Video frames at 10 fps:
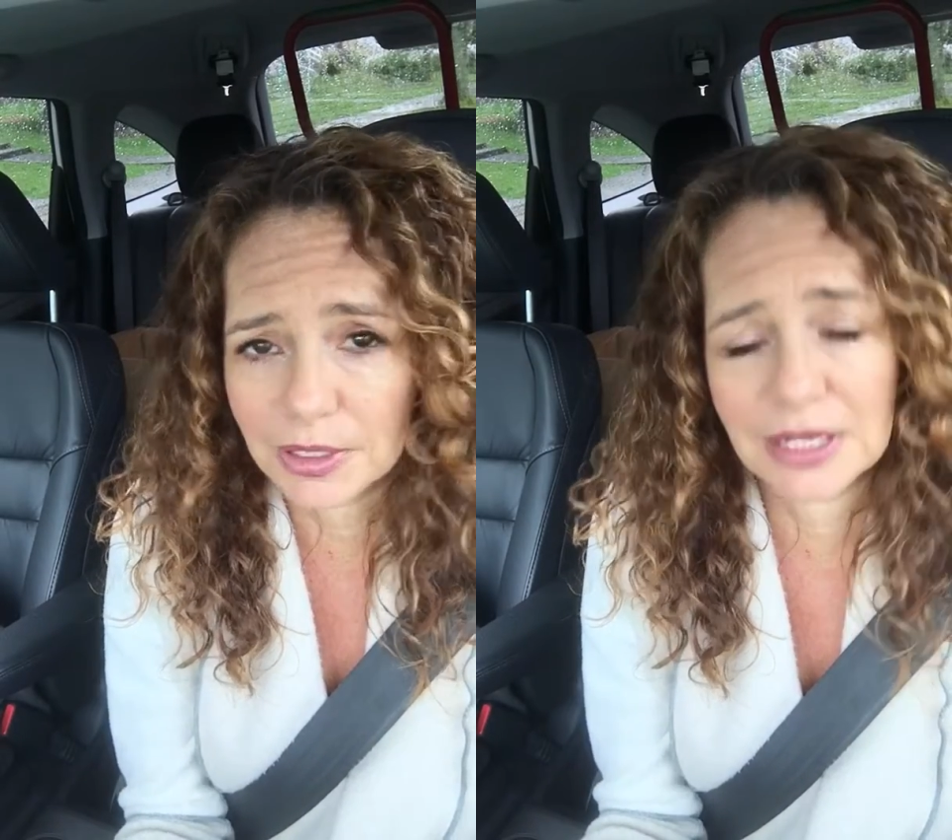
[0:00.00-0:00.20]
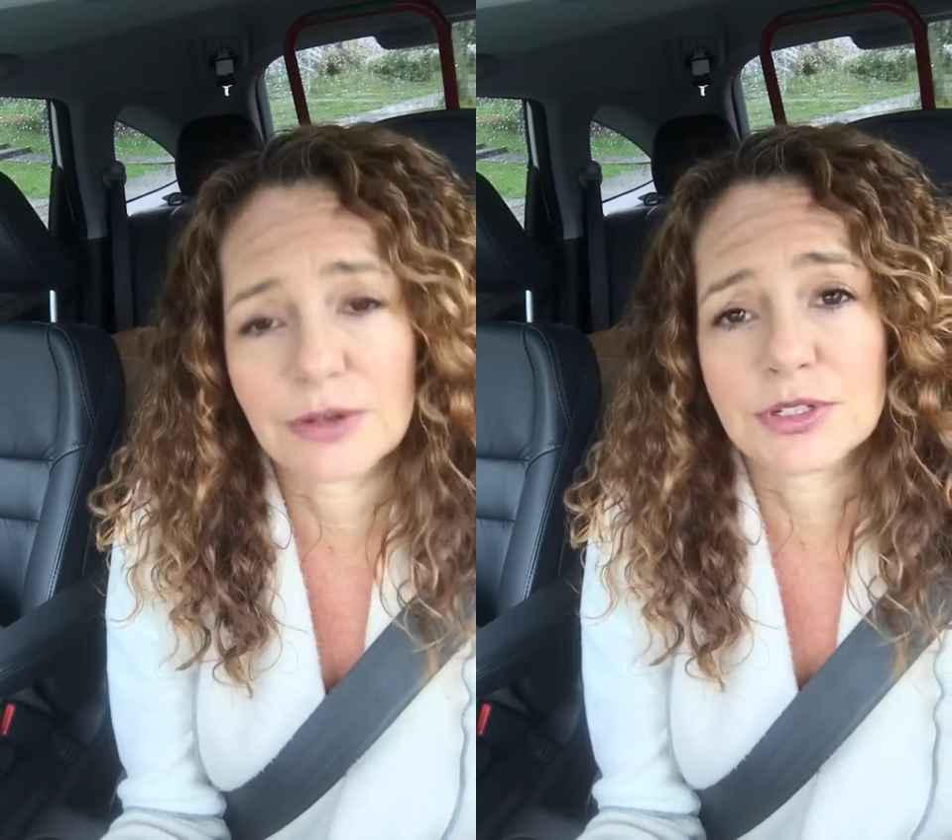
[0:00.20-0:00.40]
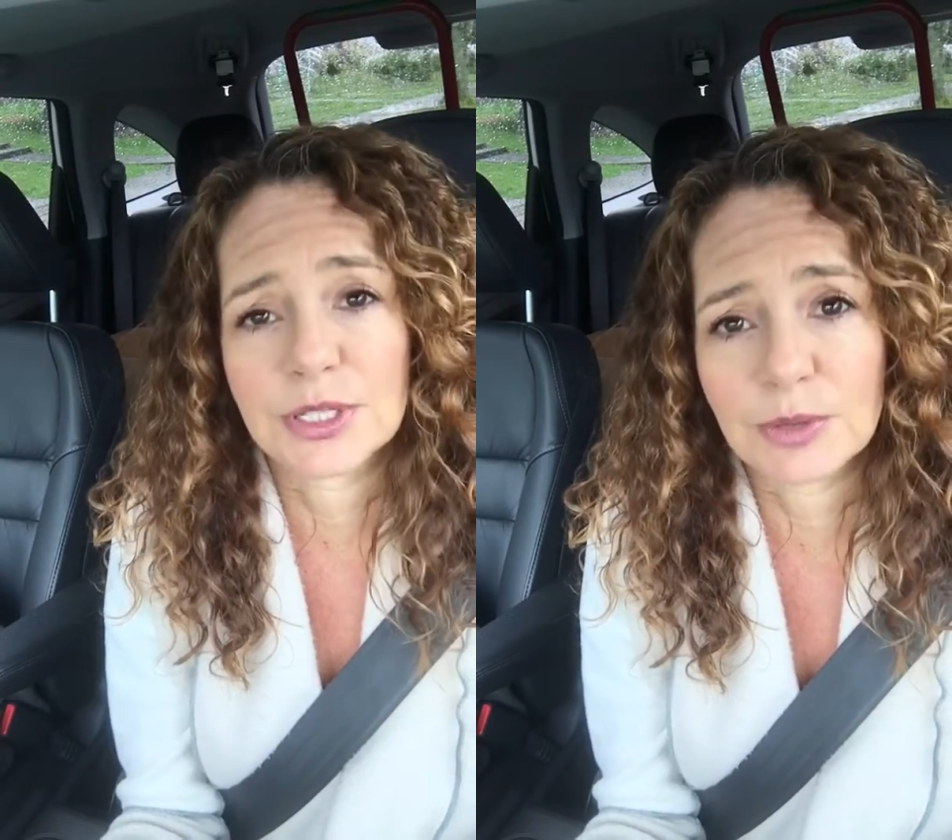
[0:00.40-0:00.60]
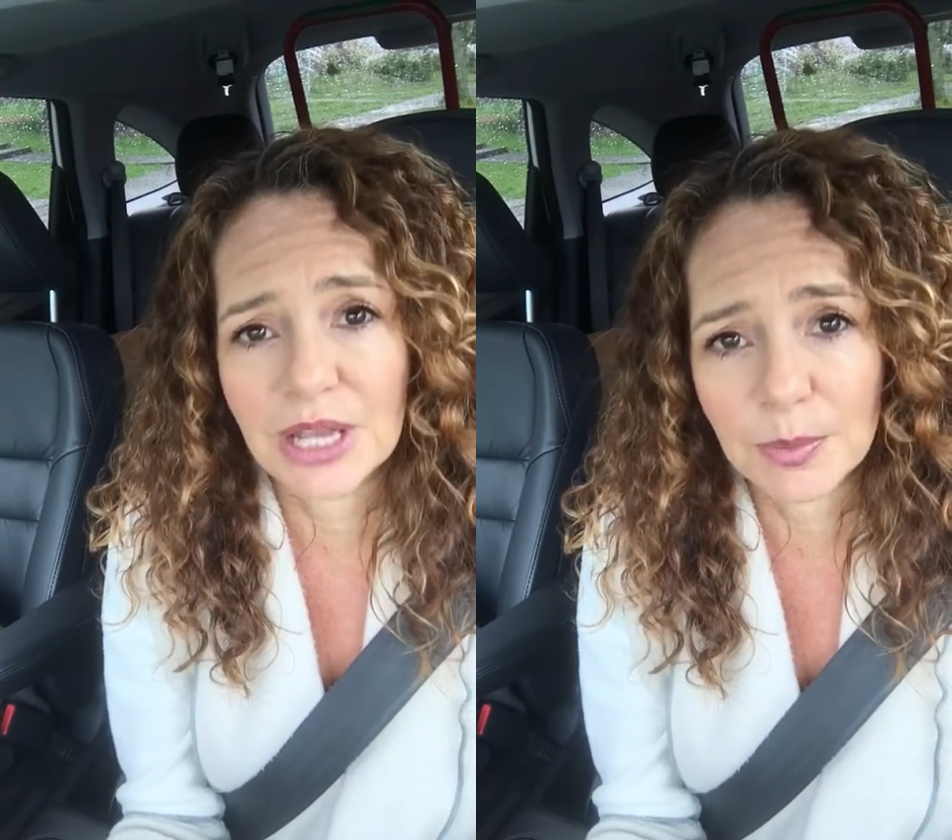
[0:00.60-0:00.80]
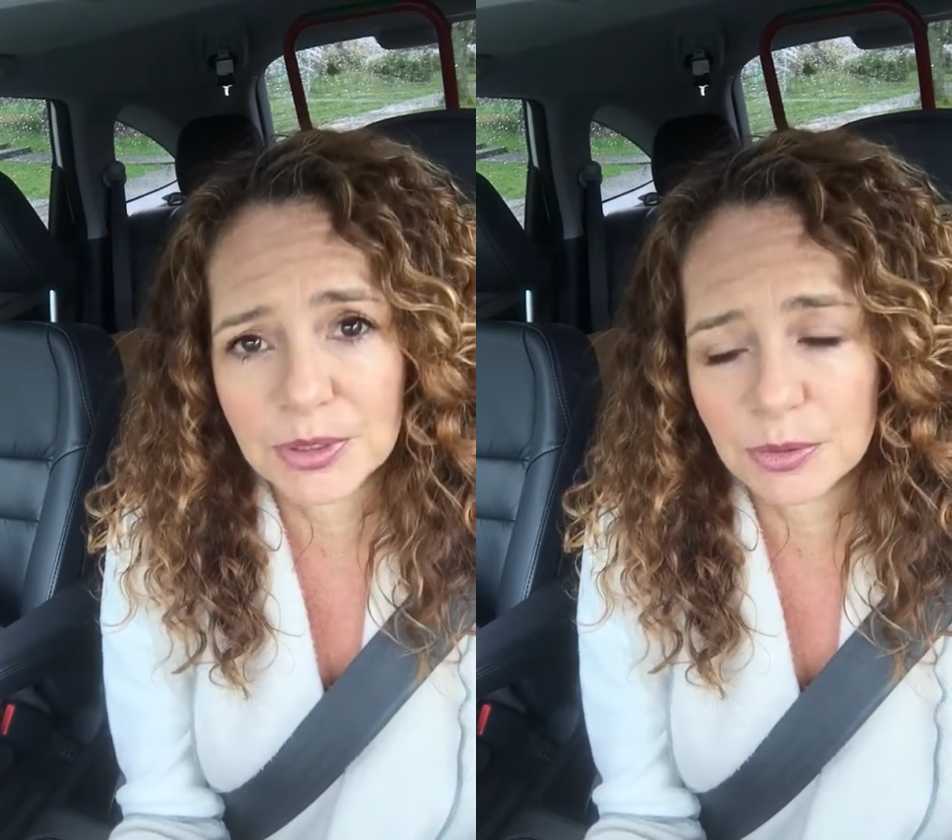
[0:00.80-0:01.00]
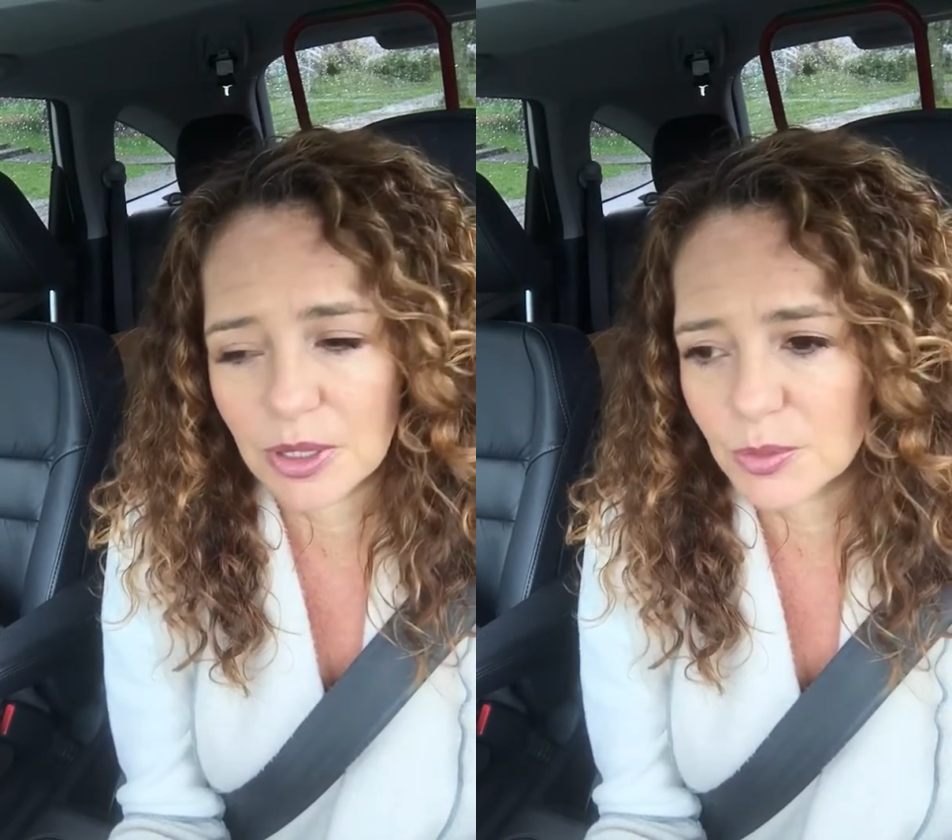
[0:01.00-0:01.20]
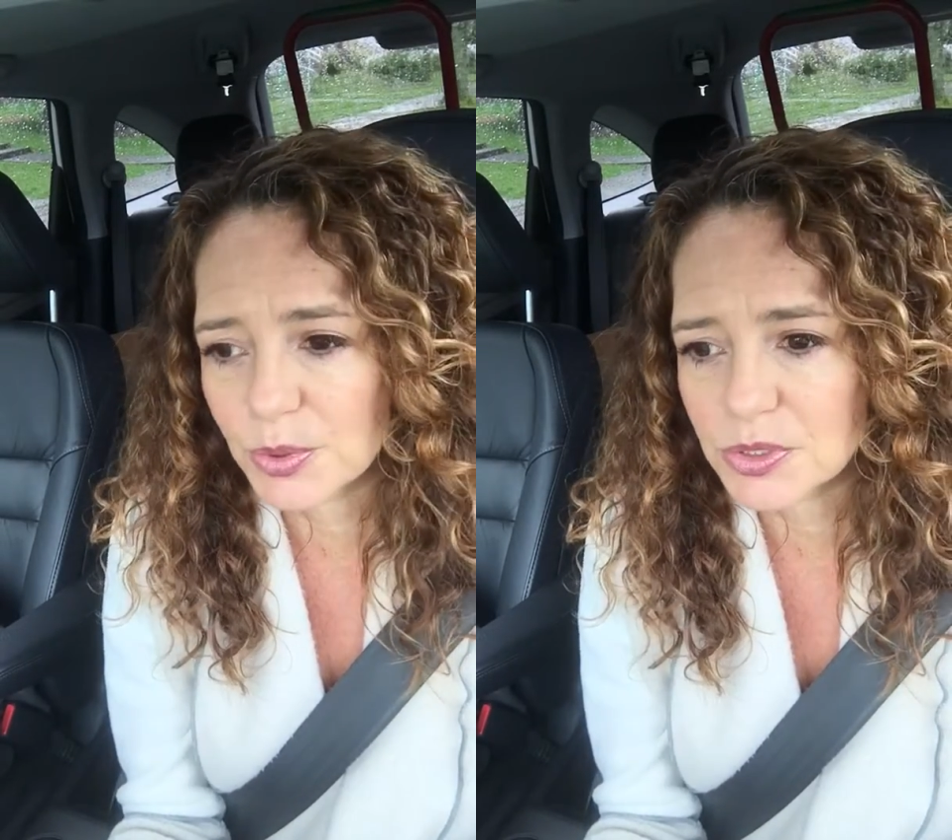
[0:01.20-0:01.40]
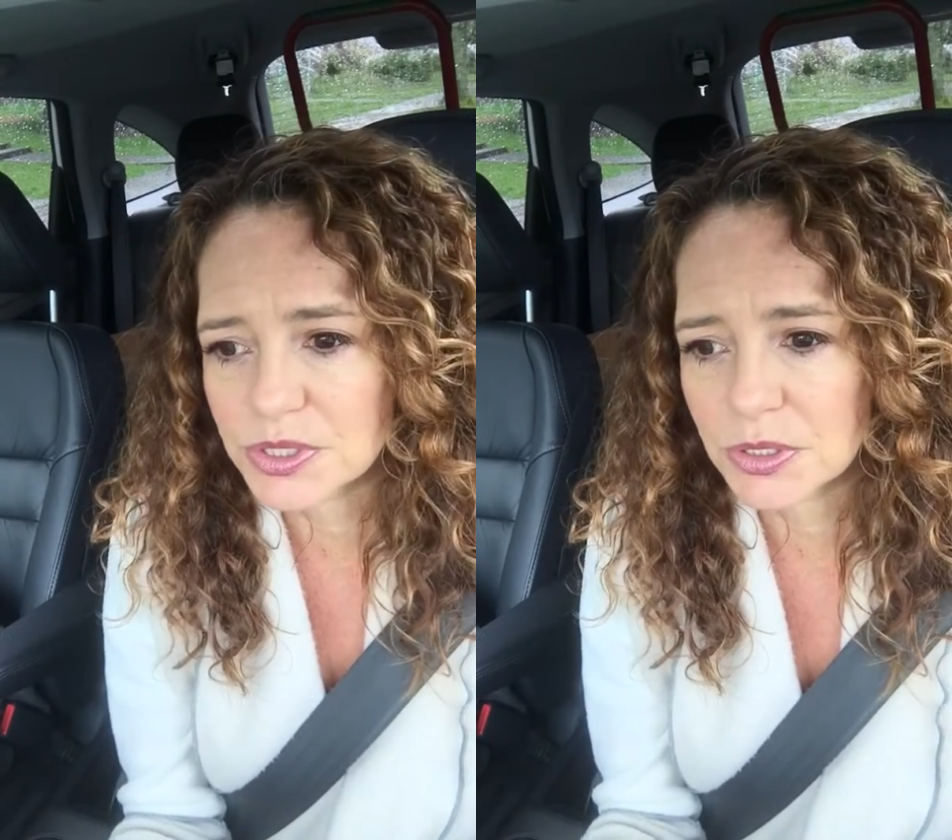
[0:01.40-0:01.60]
I guarantee you it happened to another
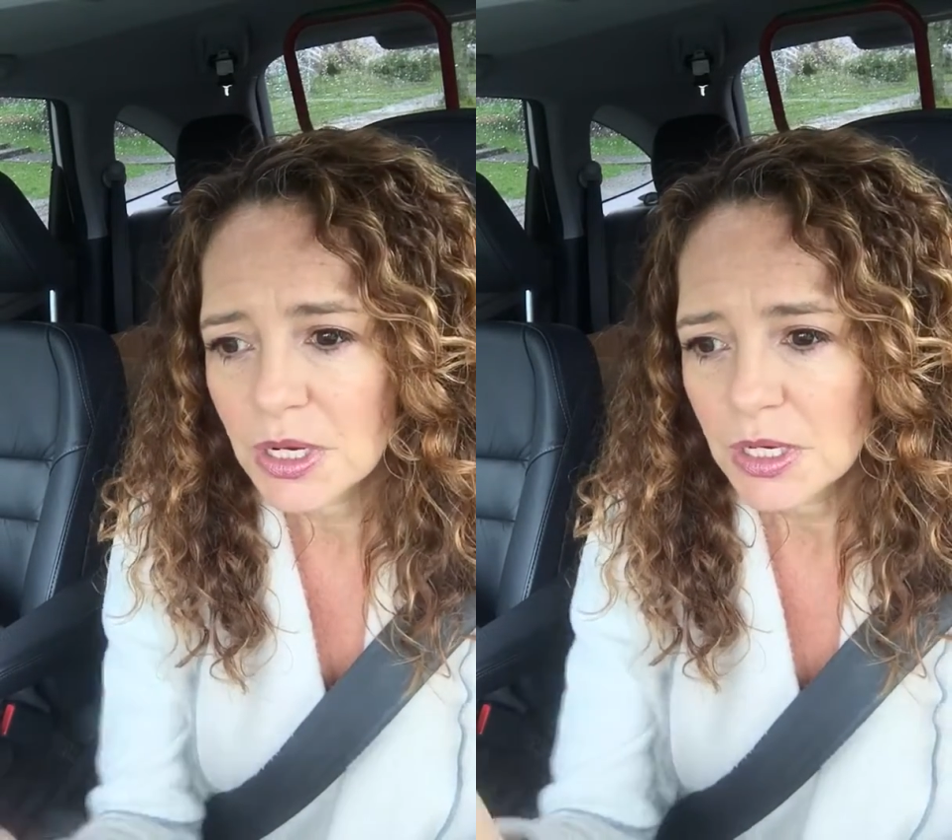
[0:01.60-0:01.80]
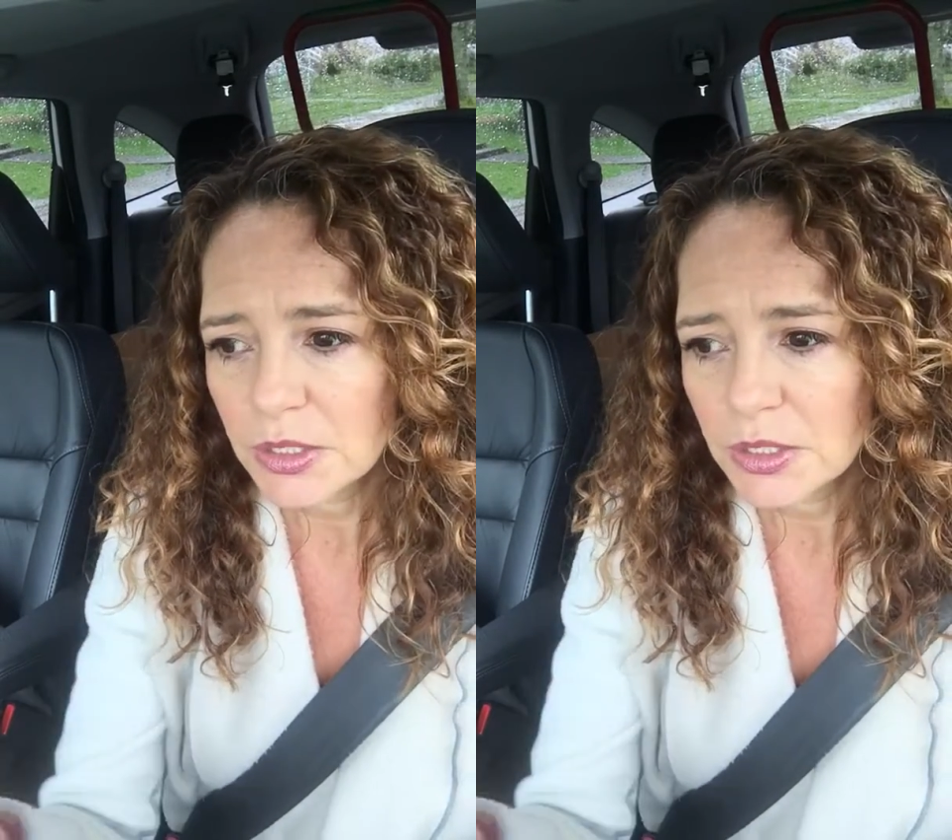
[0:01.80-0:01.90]
person.